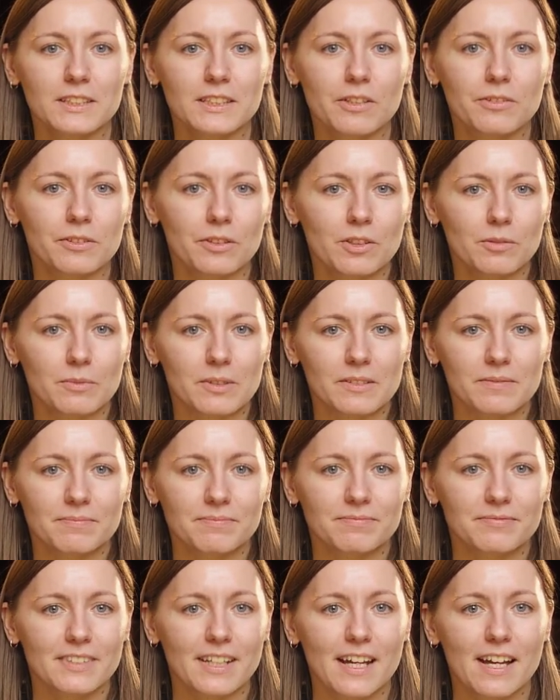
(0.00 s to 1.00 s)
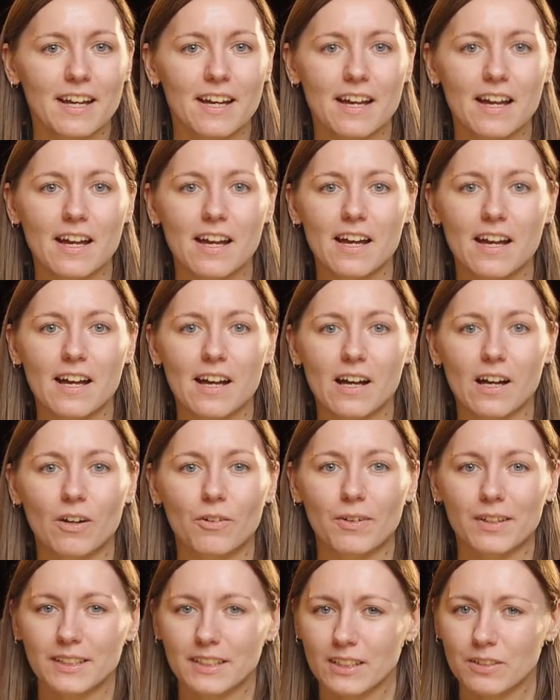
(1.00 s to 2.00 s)
was just our normal.
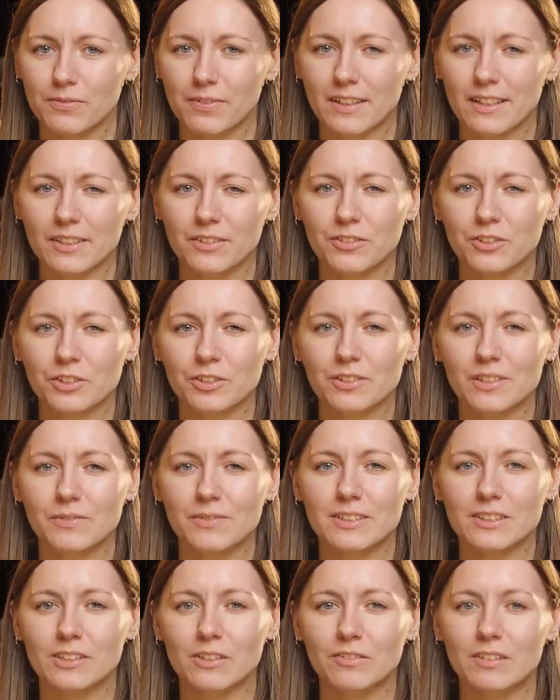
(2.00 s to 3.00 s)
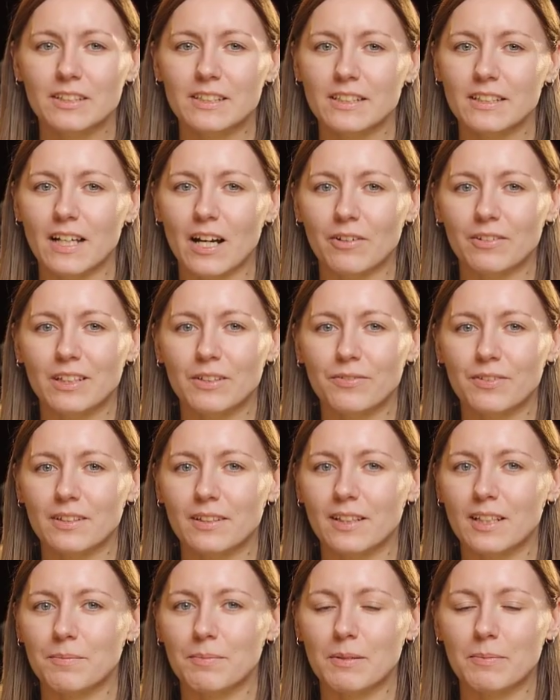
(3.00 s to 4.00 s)
What did feel unusual was noticing how
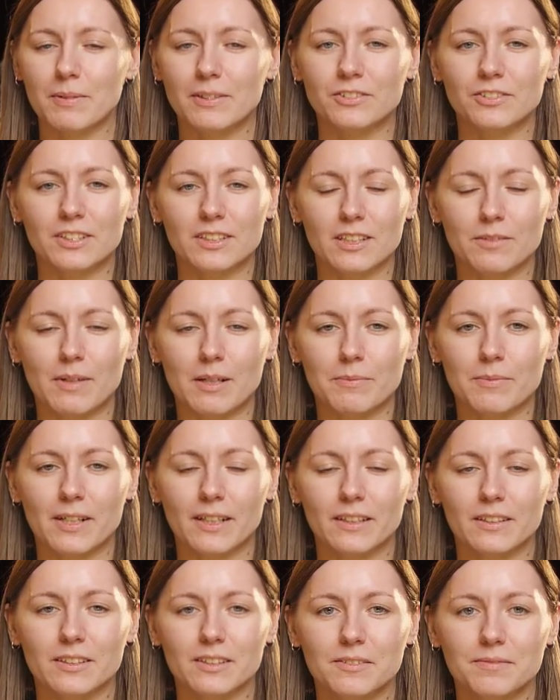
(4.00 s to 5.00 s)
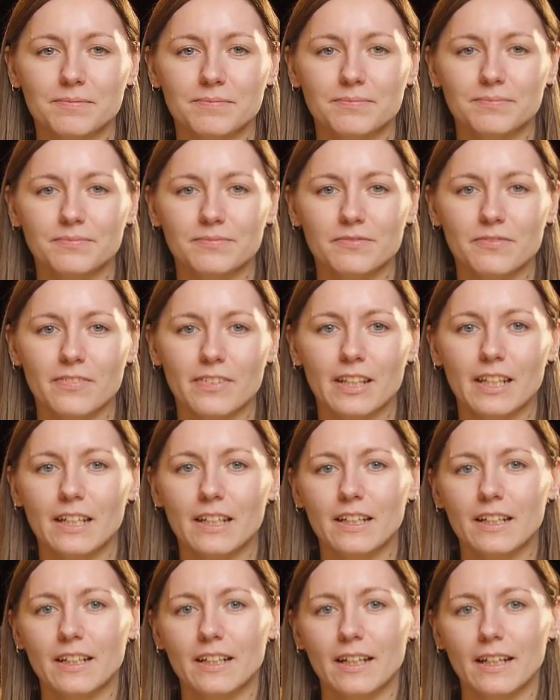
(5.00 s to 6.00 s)
differently people treated my brother.
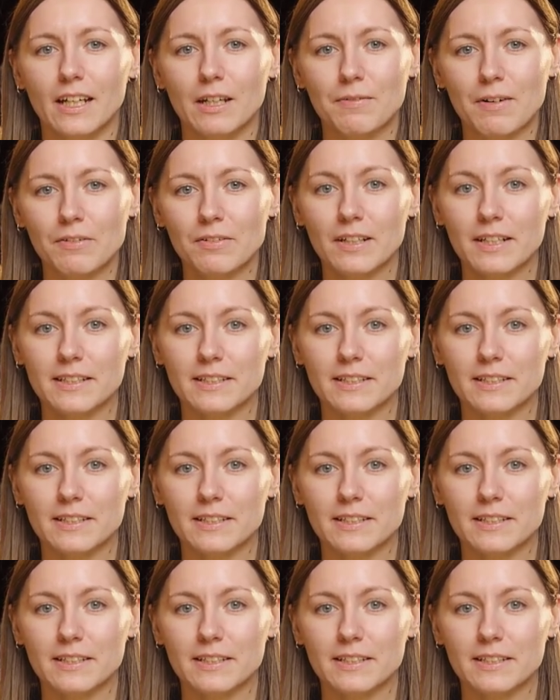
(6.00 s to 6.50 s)
He